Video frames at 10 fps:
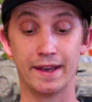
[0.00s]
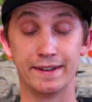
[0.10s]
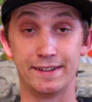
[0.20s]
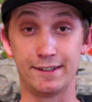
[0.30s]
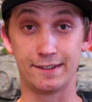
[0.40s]

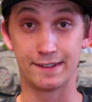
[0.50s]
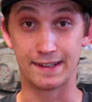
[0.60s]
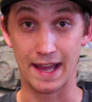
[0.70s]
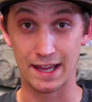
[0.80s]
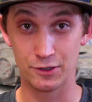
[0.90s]

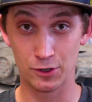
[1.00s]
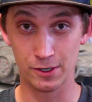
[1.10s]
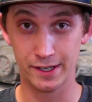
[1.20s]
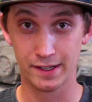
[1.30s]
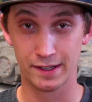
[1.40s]

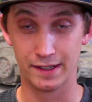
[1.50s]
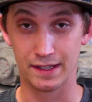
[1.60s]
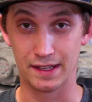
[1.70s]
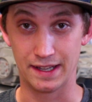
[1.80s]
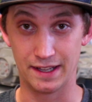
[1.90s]
Standard
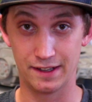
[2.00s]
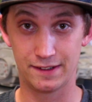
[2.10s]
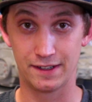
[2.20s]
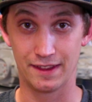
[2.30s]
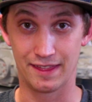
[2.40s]

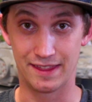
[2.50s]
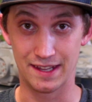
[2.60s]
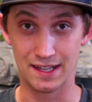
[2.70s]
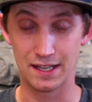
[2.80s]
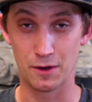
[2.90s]
is
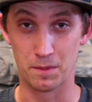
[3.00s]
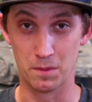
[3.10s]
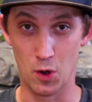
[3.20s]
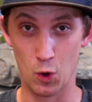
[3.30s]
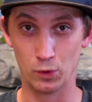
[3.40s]
the
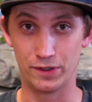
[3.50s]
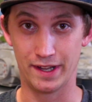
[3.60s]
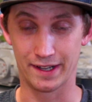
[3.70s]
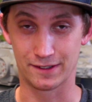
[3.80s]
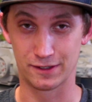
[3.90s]

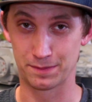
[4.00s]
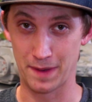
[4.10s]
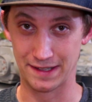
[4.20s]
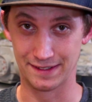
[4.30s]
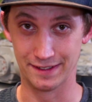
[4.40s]
most
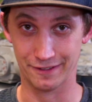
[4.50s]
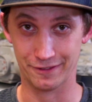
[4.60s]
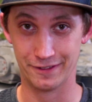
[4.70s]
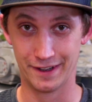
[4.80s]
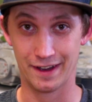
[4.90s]

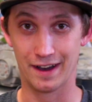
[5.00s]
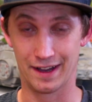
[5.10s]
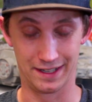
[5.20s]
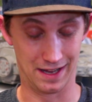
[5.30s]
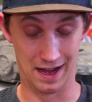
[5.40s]
expensive.
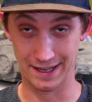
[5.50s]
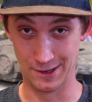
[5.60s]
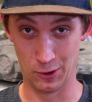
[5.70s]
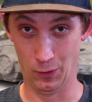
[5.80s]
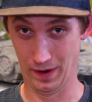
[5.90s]
I
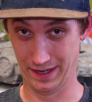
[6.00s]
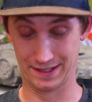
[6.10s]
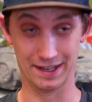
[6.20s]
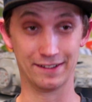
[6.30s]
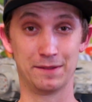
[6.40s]
know,
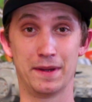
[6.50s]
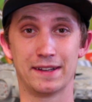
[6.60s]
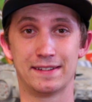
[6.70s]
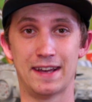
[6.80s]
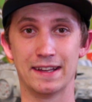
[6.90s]
it doesn't
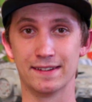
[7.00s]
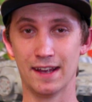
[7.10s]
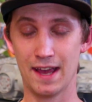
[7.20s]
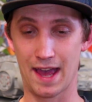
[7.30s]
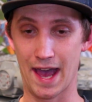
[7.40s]
make
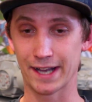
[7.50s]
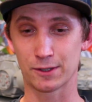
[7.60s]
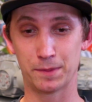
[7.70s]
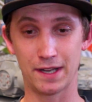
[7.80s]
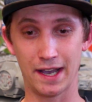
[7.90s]
sense.
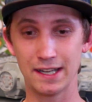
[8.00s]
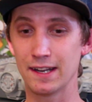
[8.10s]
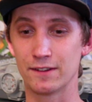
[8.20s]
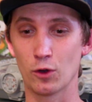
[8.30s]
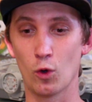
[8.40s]

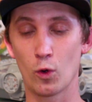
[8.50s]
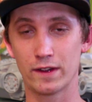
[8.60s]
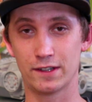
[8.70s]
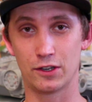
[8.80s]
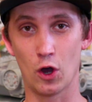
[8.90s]
Expedited is
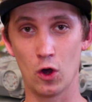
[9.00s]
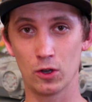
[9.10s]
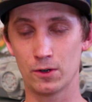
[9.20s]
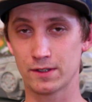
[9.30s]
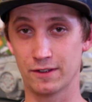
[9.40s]
always
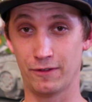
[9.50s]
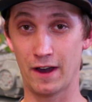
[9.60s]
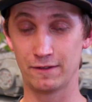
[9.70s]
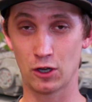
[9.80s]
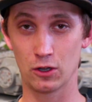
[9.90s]
$1 to
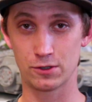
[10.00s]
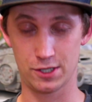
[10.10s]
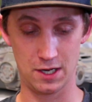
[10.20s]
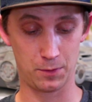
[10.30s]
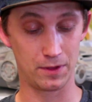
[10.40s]
$5
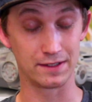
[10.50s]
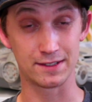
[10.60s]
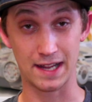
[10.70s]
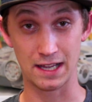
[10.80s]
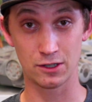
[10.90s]
cheaper than
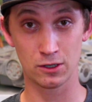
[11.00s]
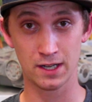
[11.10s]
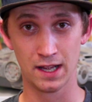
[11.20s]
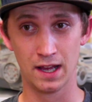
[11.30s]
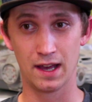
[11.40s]

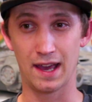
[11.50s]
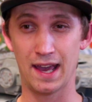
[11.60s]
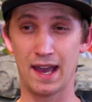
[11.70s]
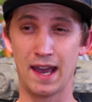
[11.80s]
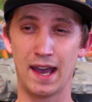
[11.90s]
standard,
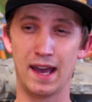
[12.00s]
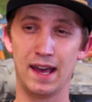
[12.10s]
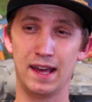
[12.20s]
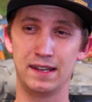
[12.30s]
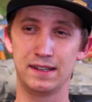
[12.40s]

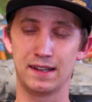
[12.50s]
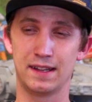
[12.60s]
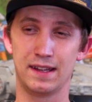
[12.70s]
and